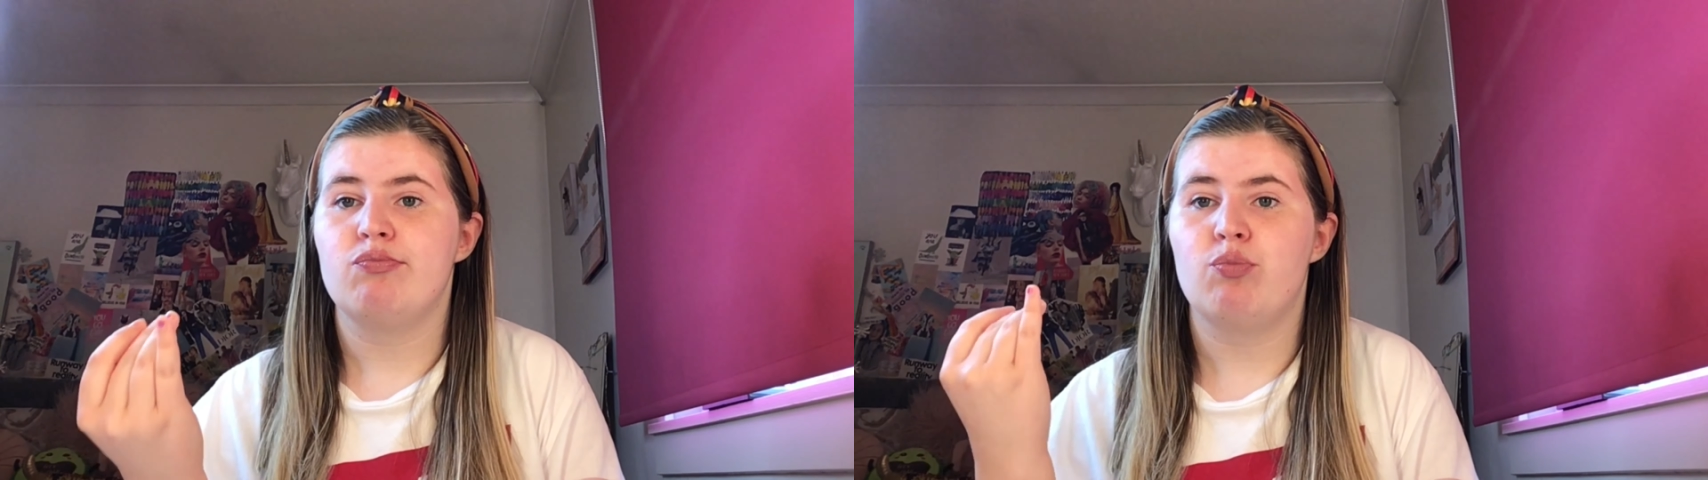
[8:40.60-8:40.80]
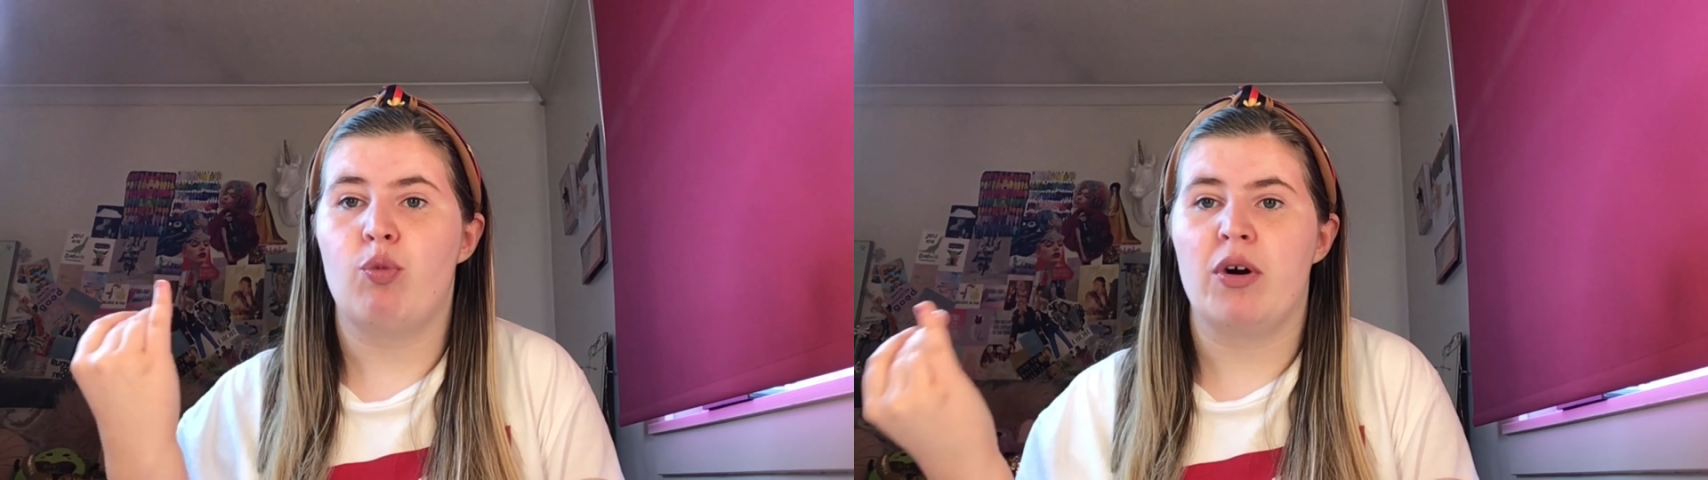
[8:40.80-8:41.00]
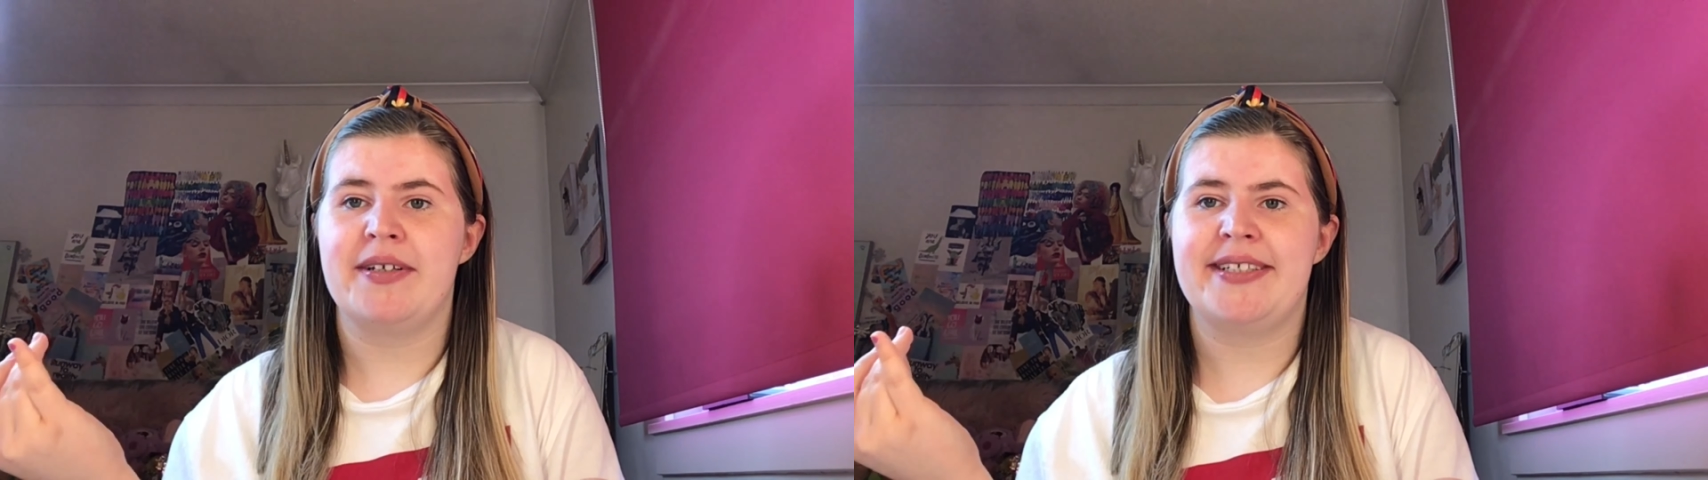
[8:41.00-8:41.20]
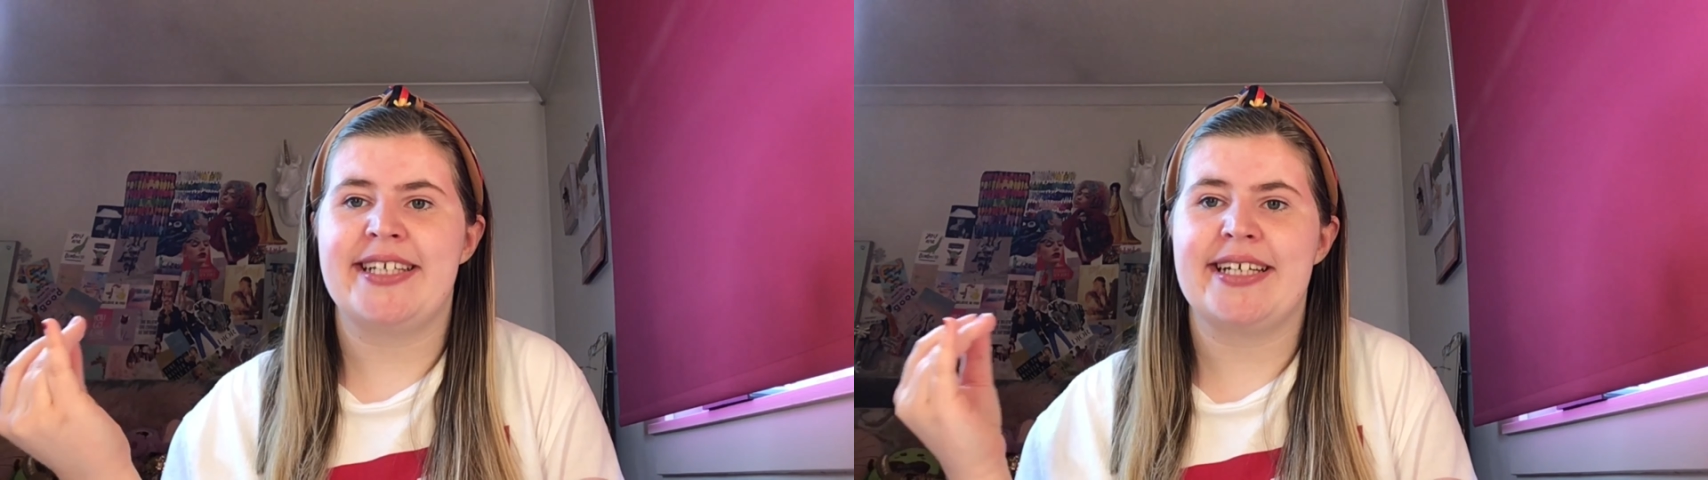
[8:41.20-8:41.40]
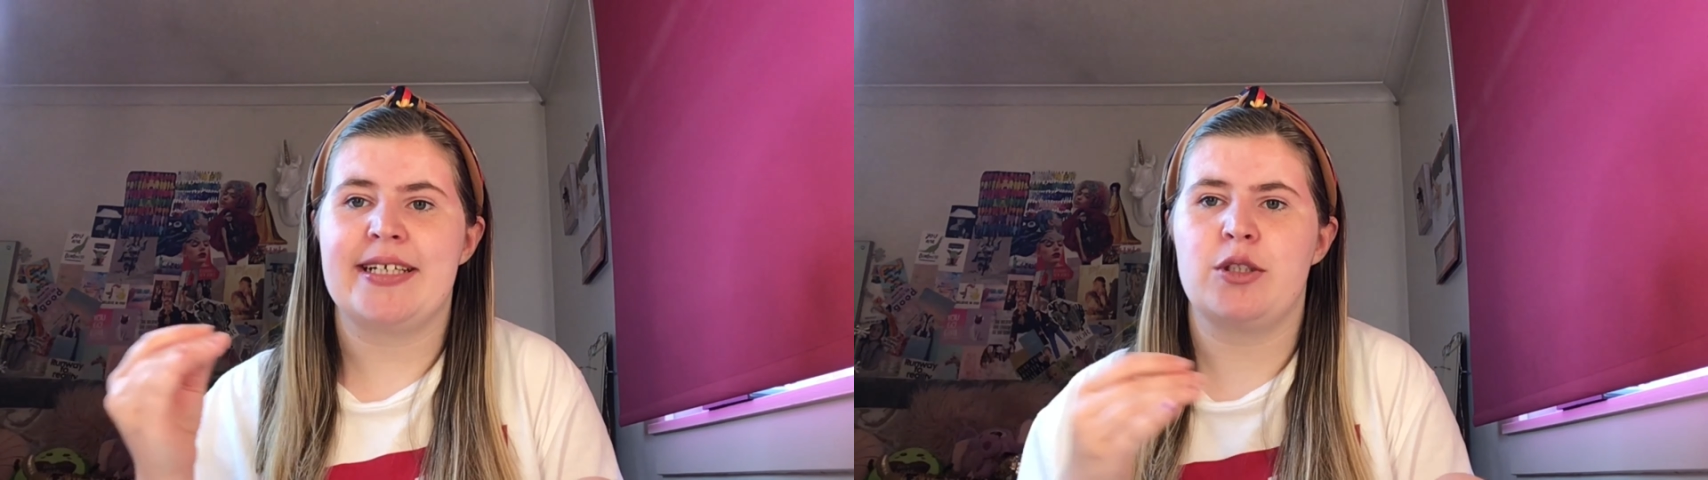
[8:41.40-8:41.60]

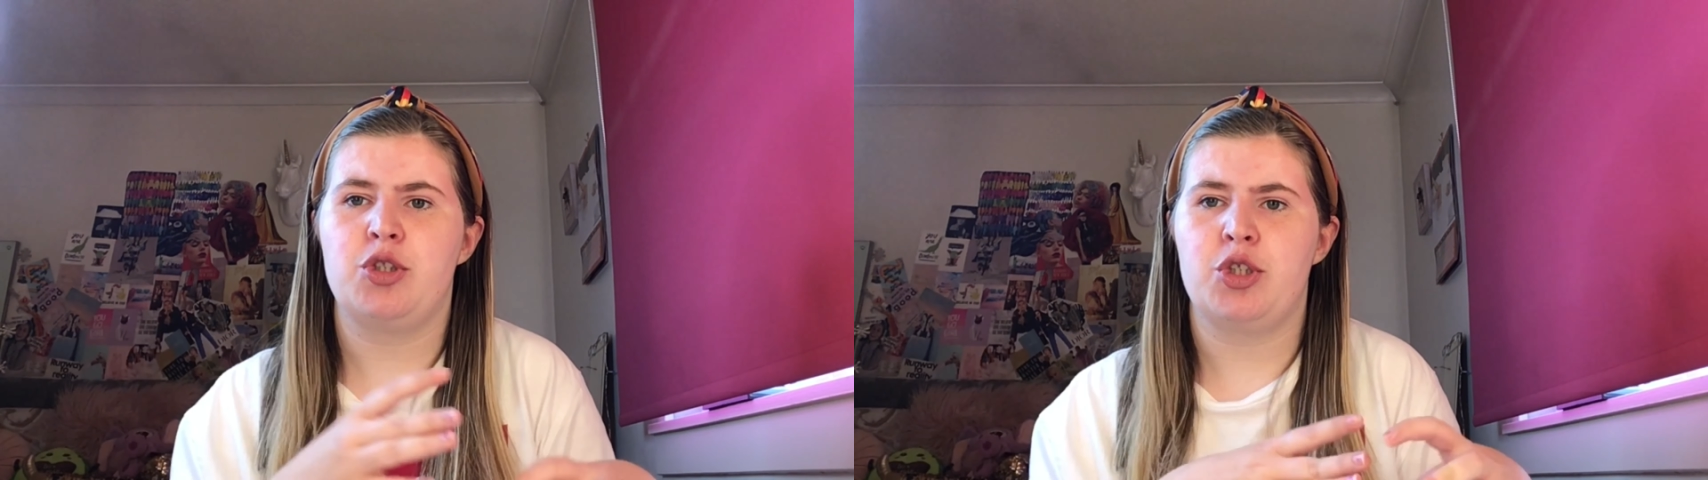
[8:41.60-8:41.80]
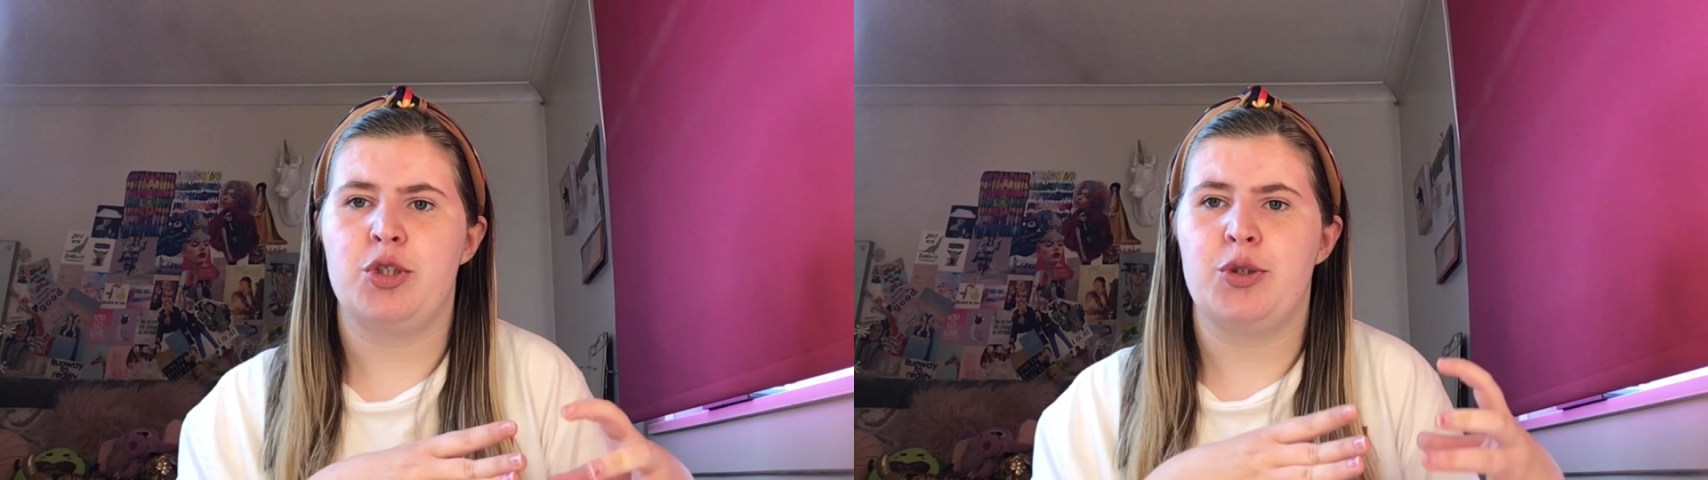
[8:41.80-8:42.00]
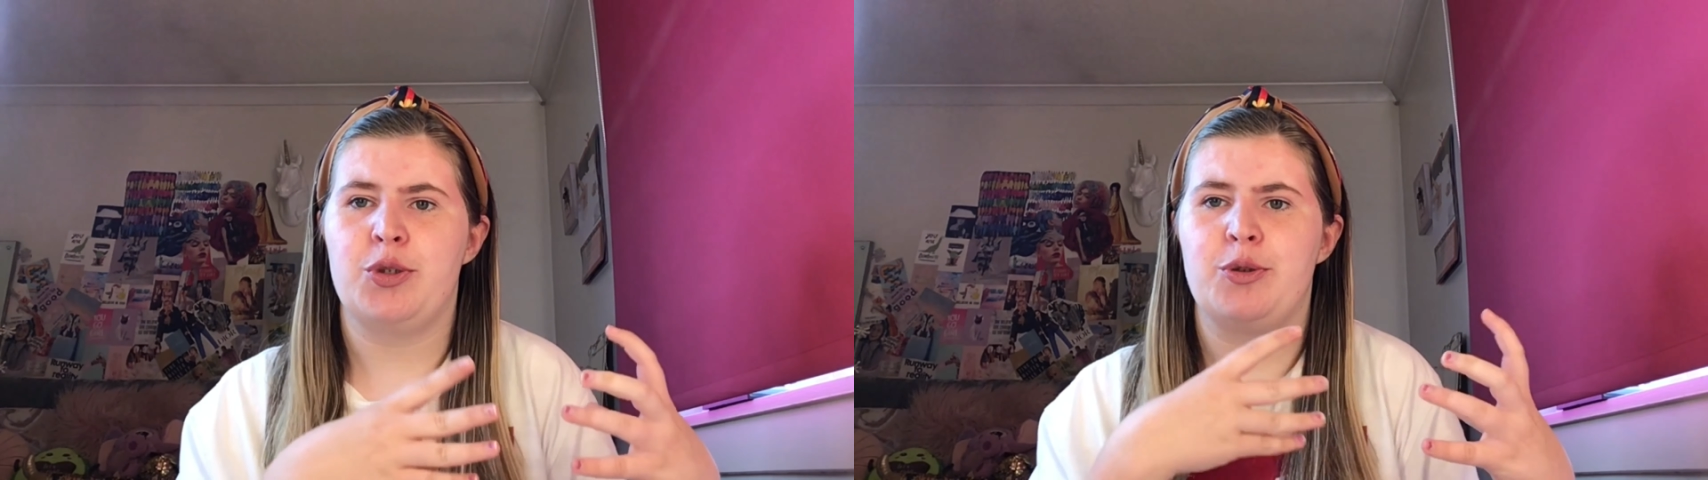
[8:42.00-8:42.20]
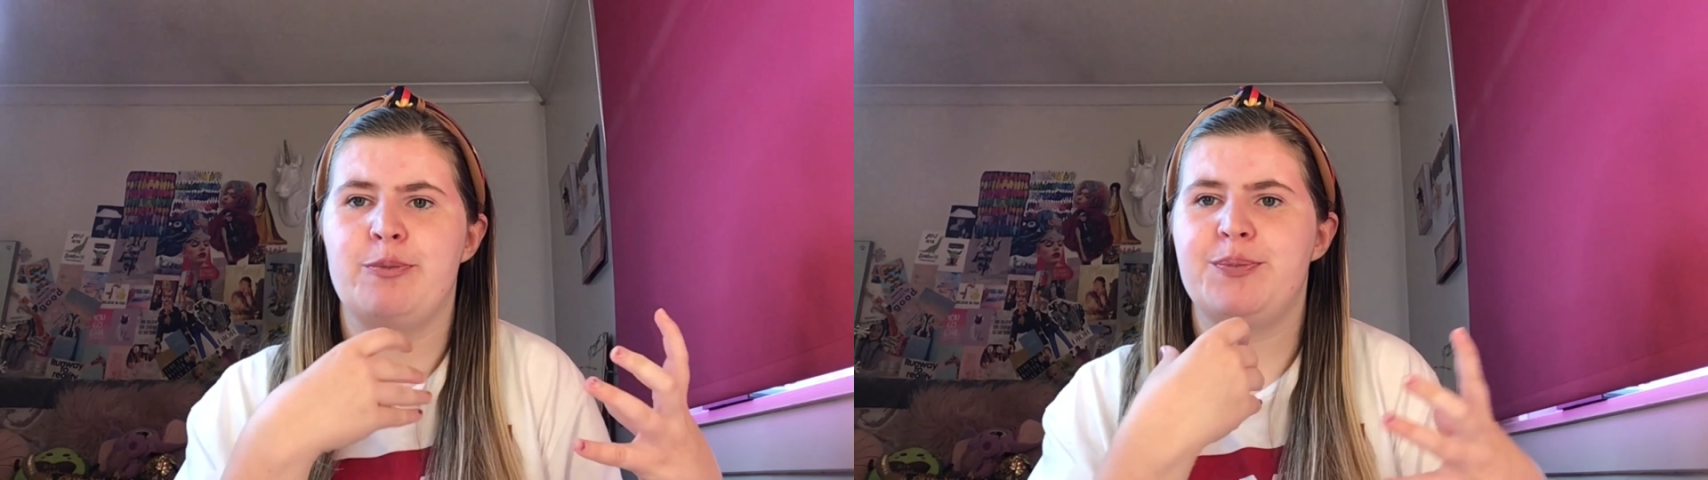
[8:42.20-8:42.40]
wanting to